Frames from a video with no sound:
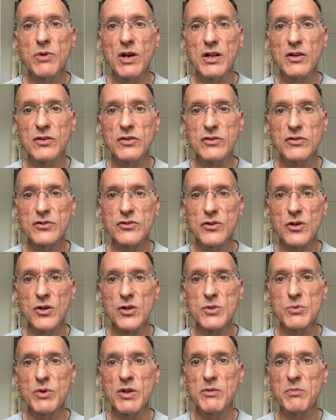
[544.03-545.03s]
well
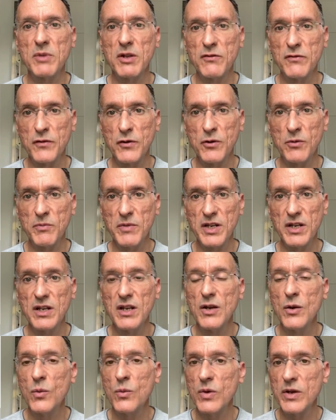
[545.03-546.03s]
controlled with metformin
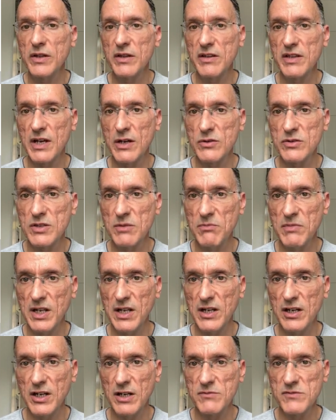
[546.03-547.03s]
1000
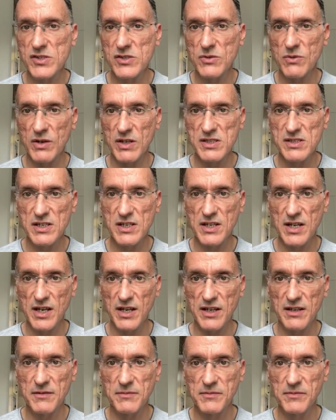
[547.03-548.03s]
mg twice a
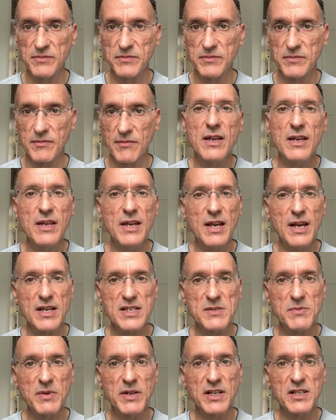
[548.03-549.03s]
day. He has
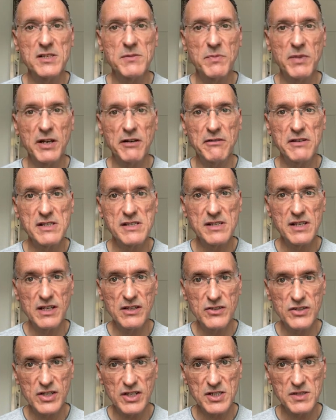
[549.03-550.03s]
been experiencing
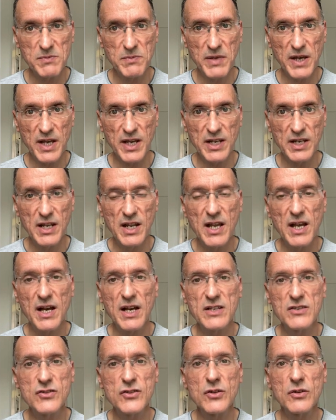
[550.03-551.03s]
chest pain
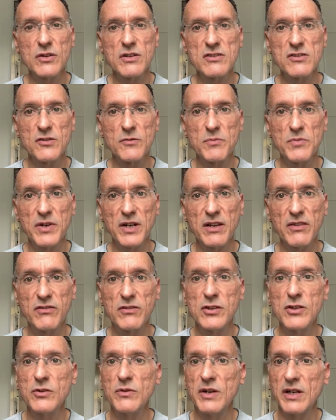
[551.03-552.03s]
and shortness of breath
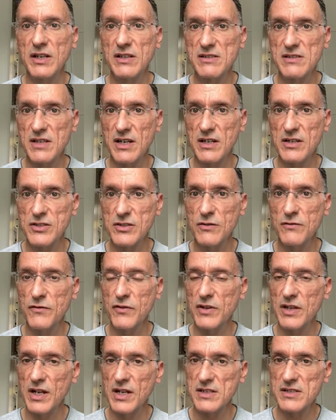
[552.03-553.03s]
during exertion for
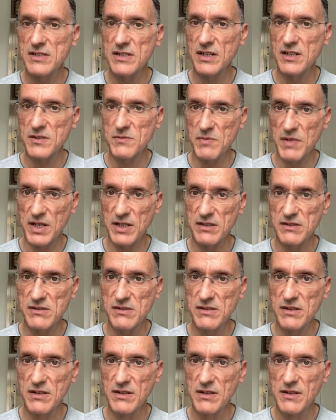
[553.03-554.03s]
the last 6
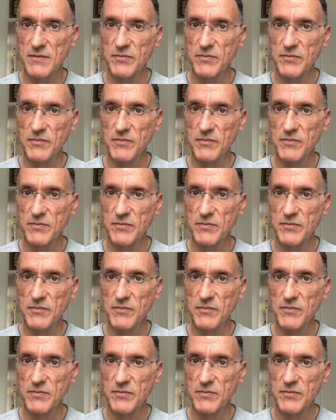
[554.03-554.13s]
months.